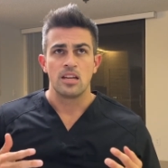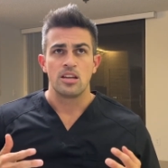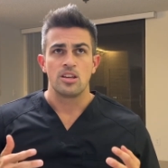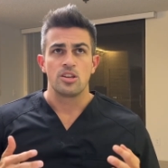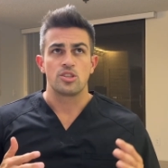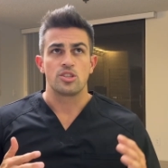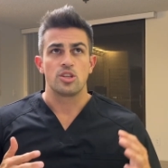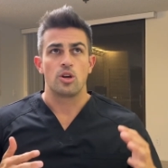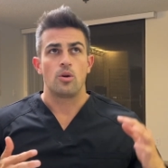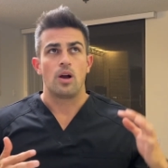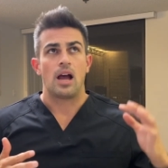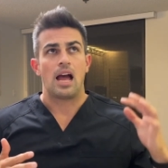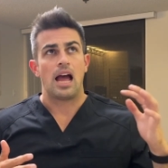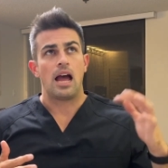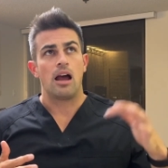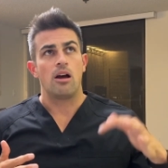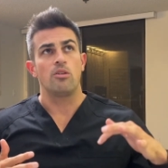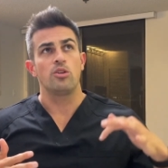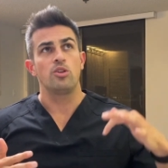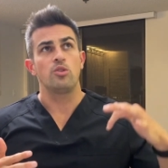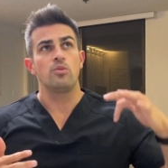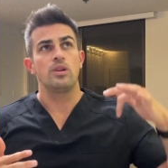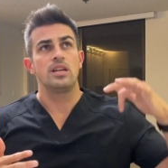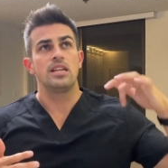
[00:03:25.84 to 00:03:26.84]
So how
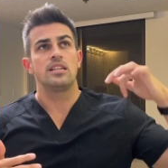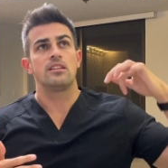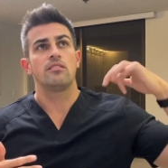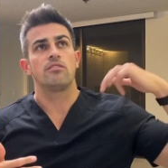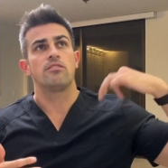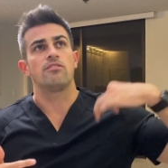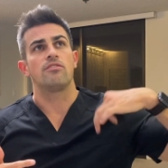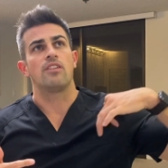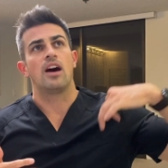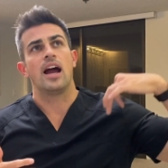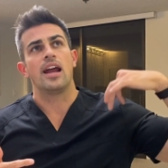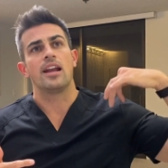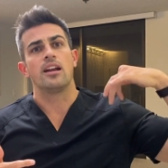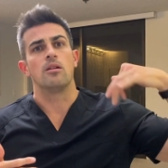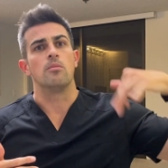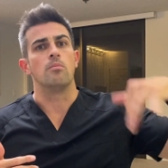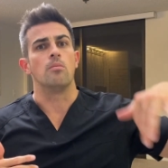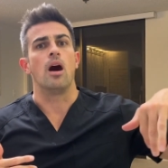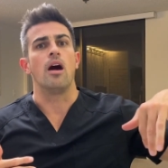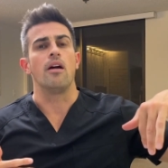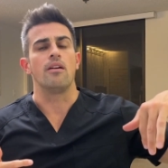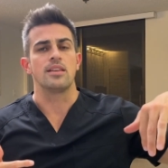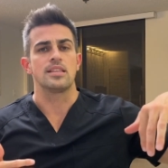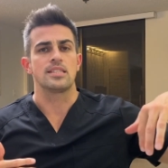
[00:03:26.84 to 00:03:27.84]
do we define
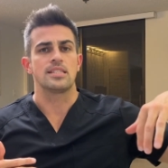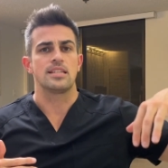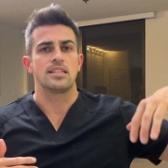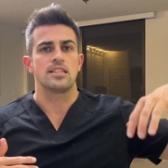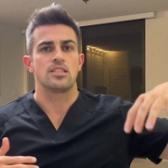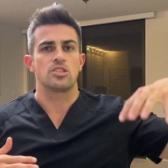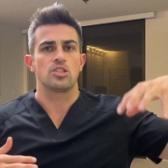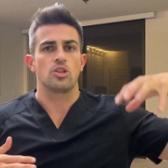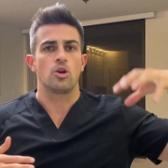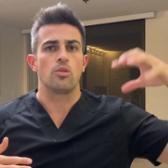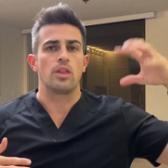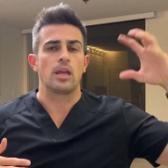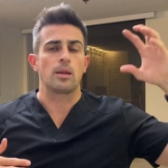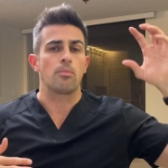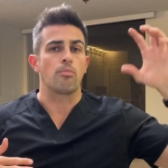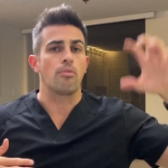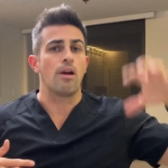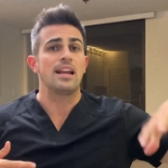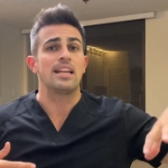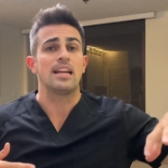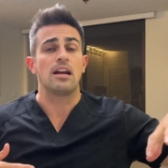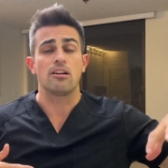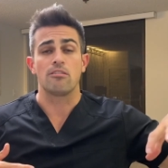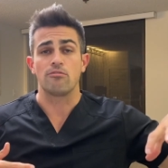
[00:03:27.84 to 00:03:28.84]
hemolysis? So like
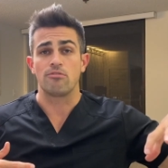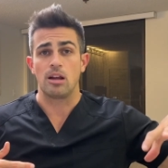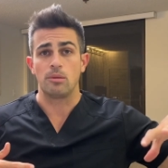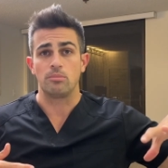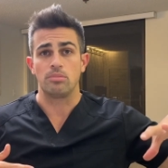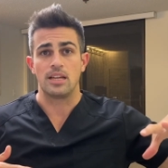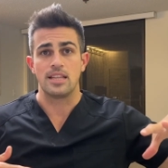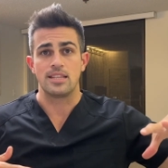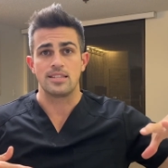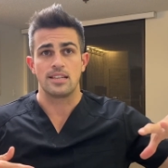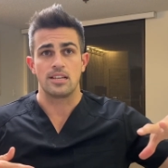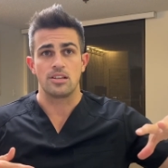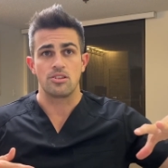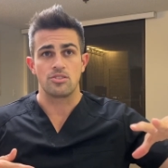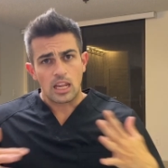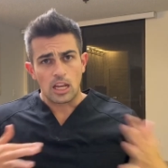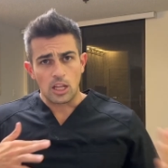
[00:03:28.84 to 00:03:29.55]
breakdown of red blood cells.